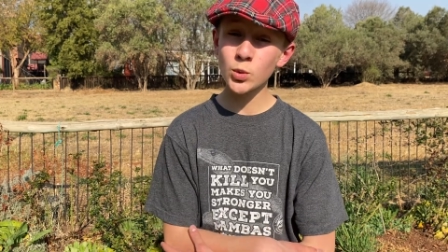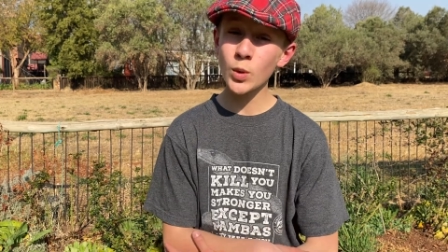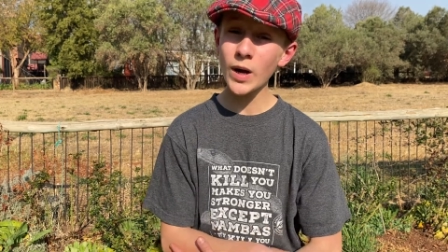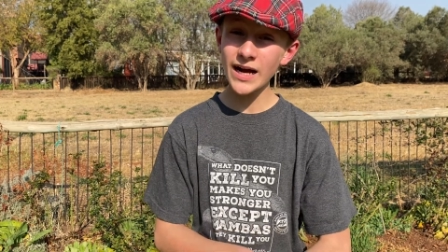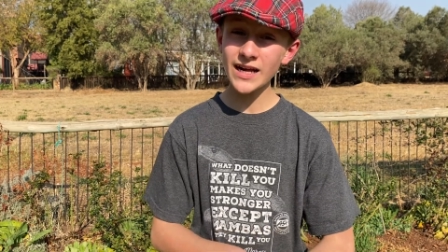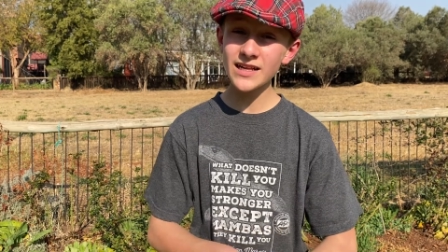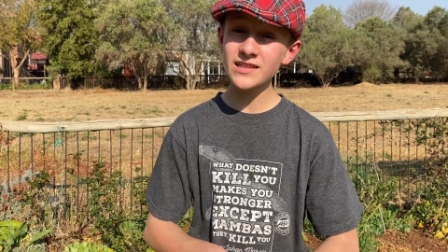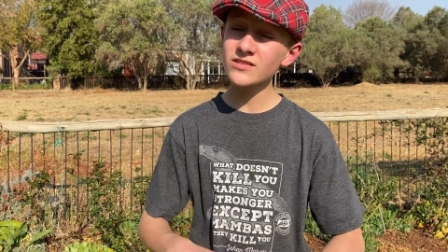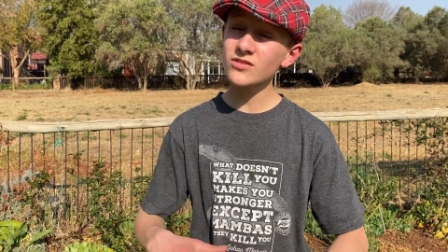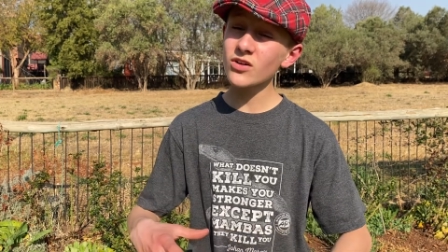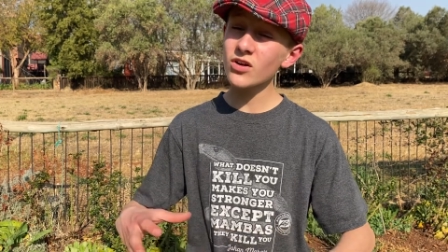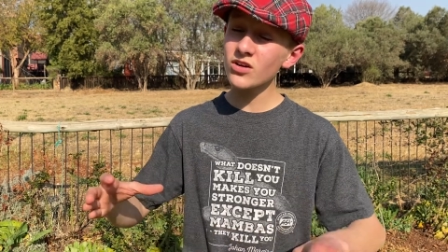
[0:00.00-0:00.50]

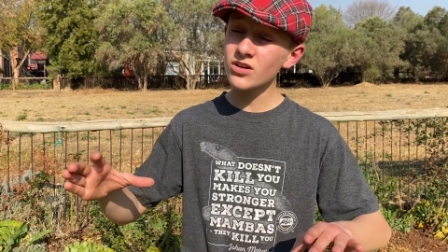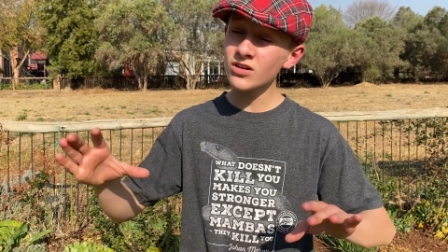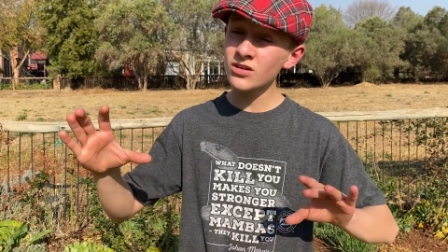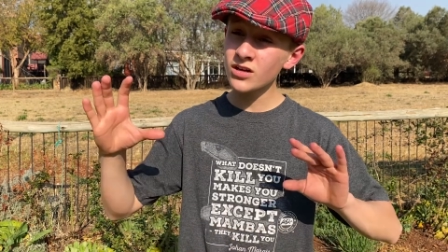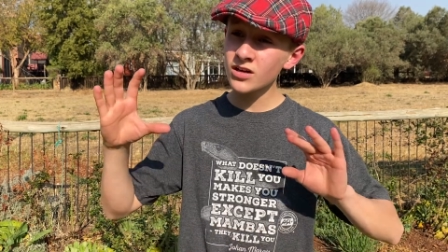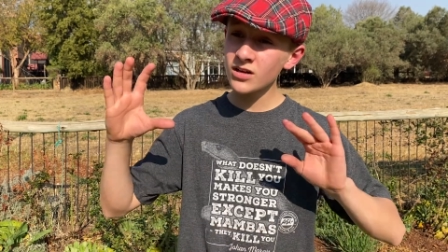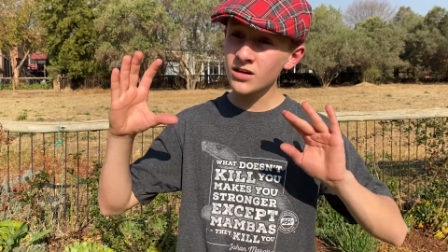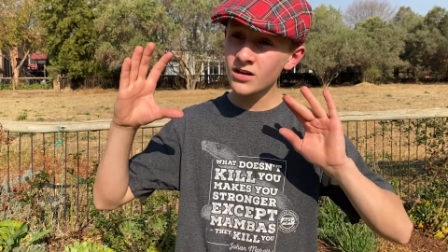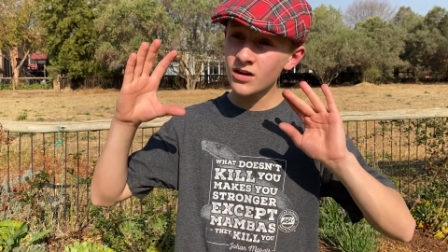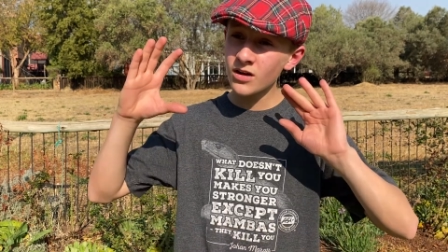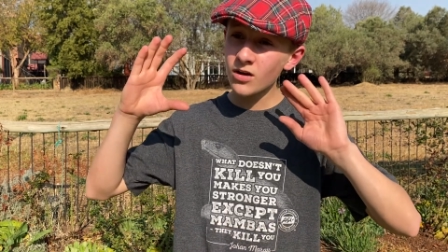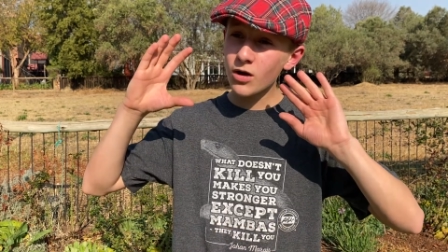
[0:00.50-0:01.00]
wild dogs
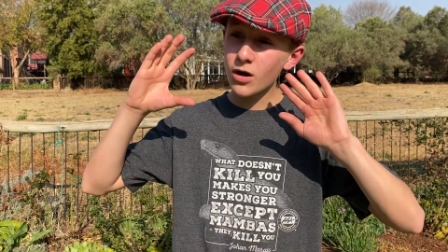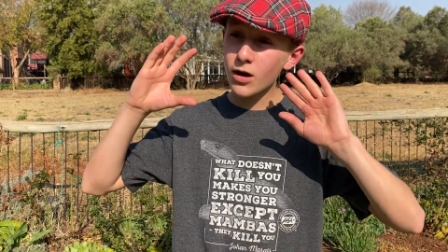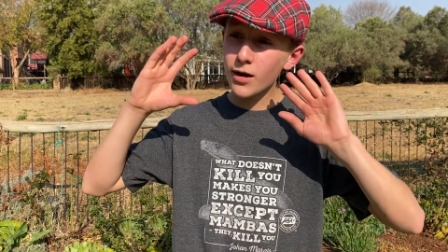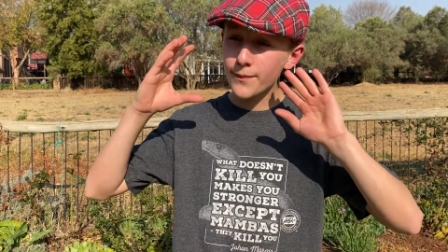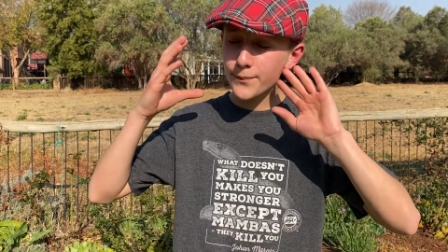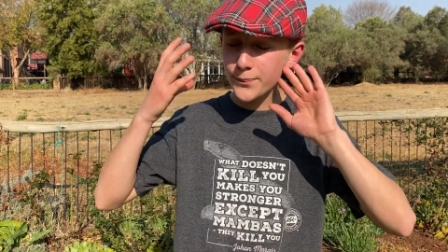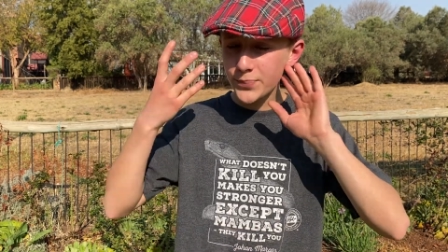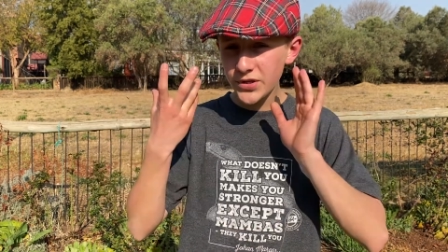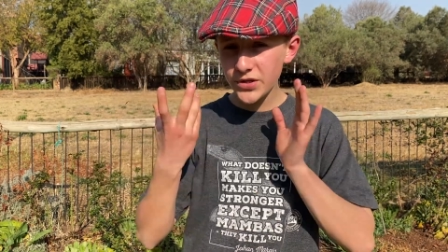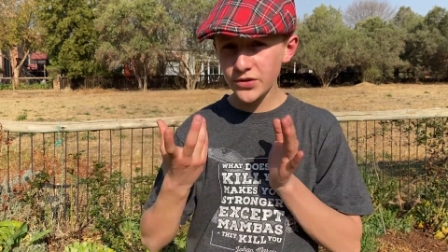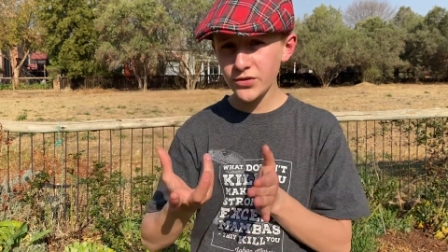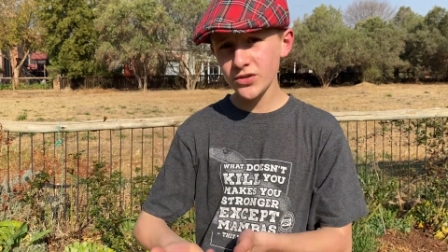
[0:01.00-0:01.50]
are
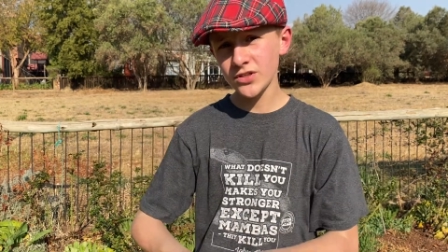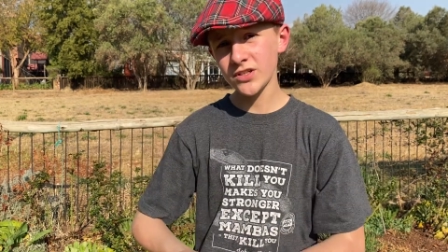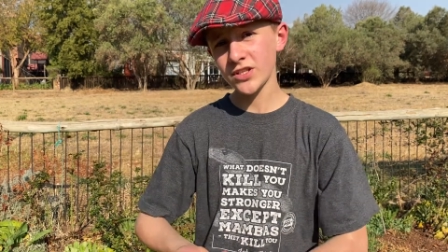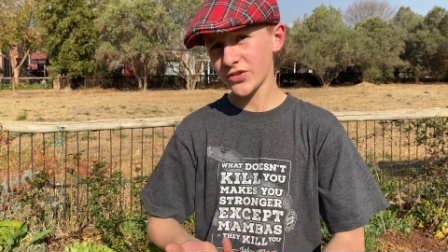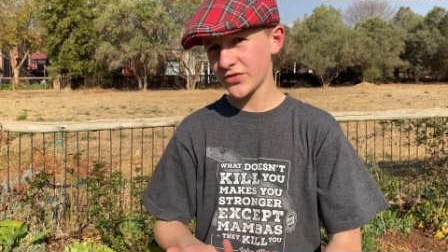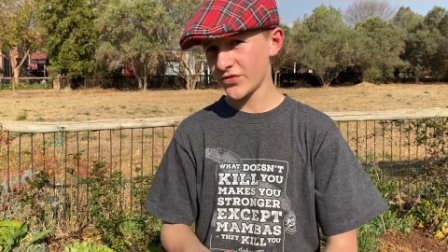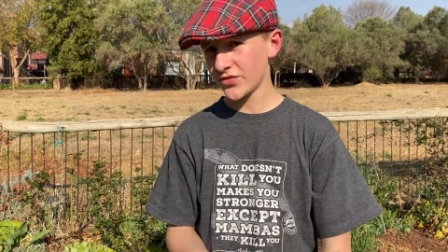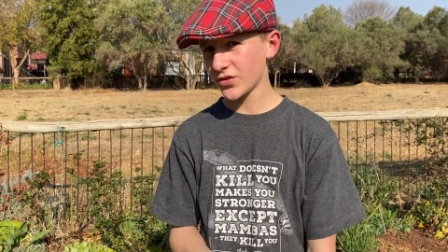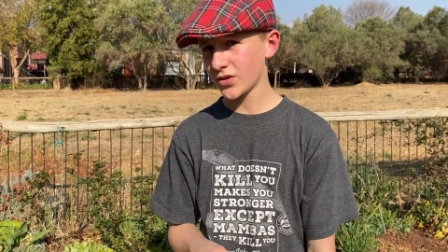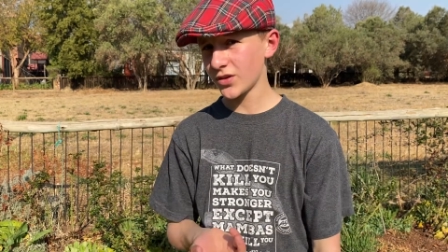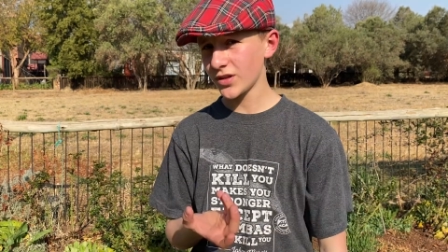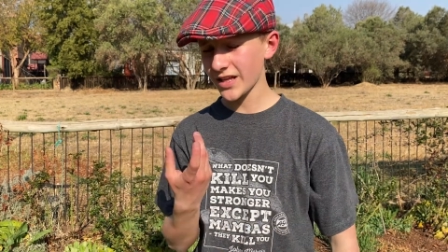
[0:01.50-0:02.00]

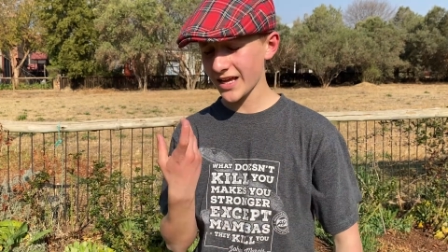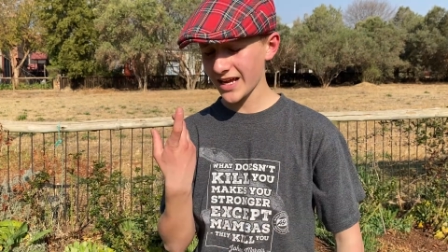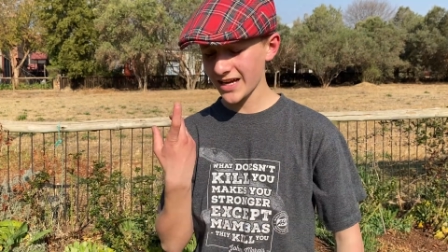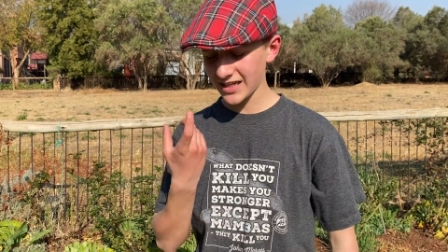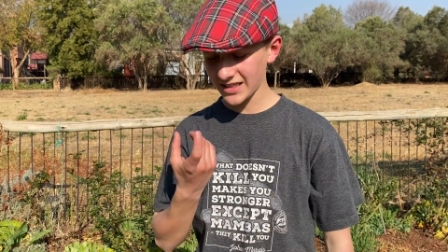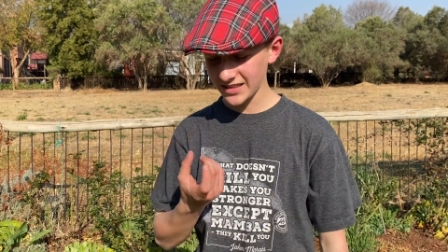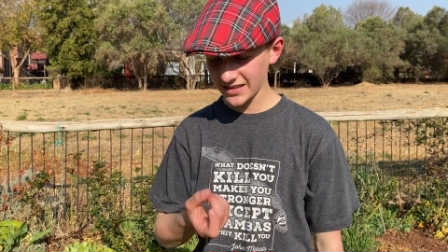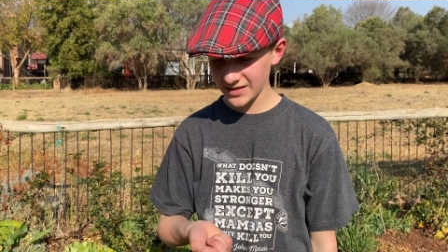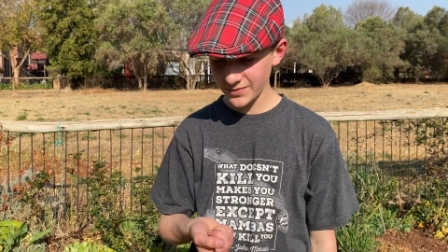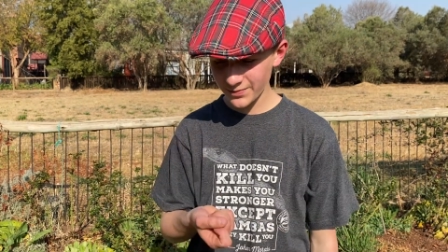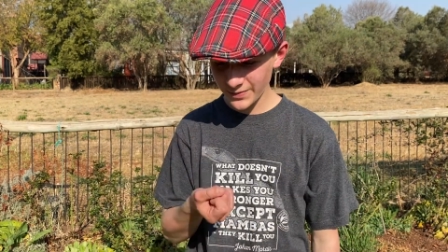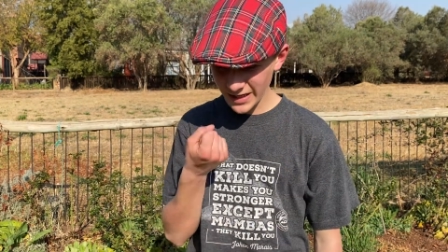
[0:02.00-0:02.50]
beautiful, and
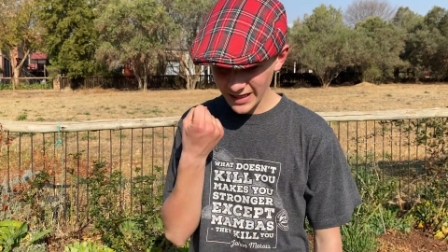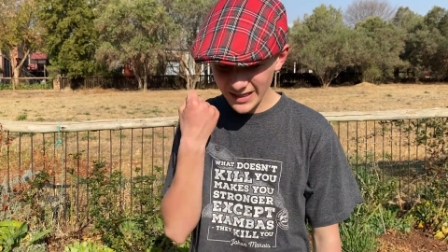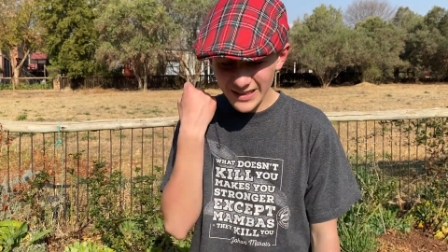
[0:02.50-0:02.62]
it's